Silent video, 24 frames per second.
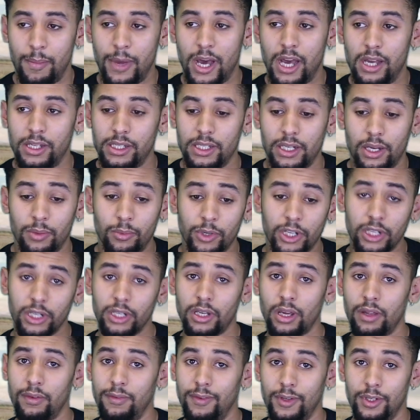But, you know, we're going
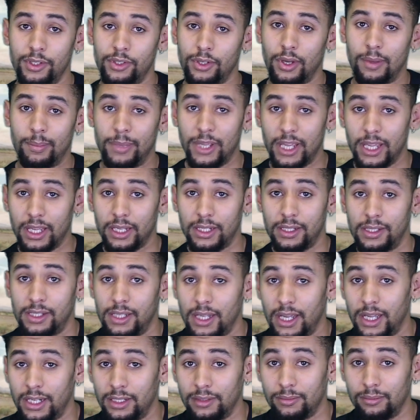to go through the top picks
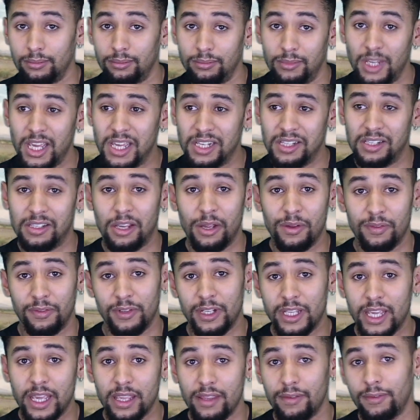and, yeah, just
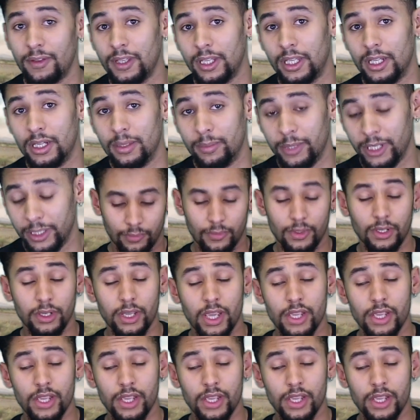hopefully get you thinking a bit.